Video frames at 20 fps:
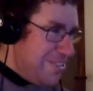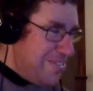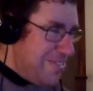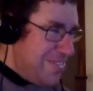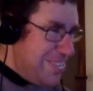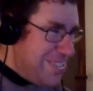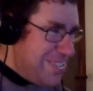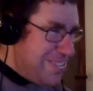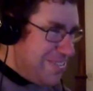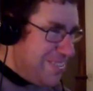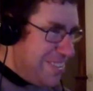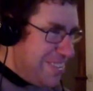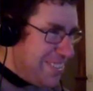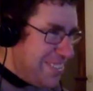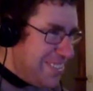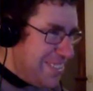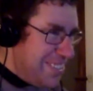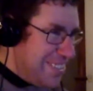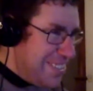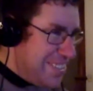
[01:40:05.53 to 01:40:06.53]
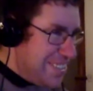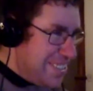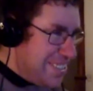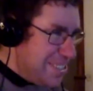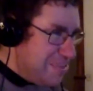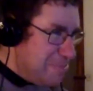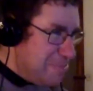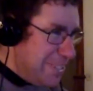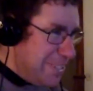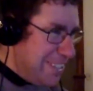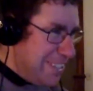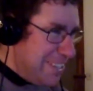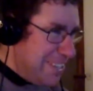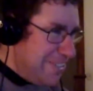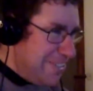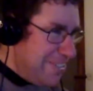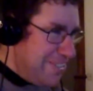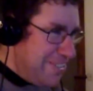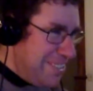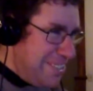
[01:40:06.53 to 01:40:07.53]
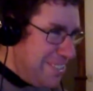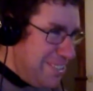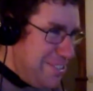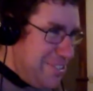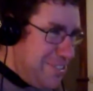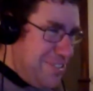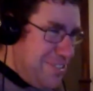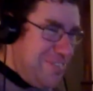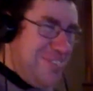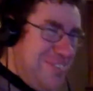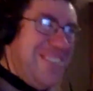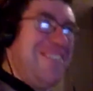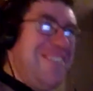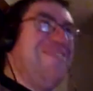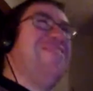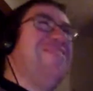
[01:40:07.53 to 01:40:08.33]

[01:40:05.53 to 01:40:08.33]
resurrected, does this make Daren the YouTube? Oh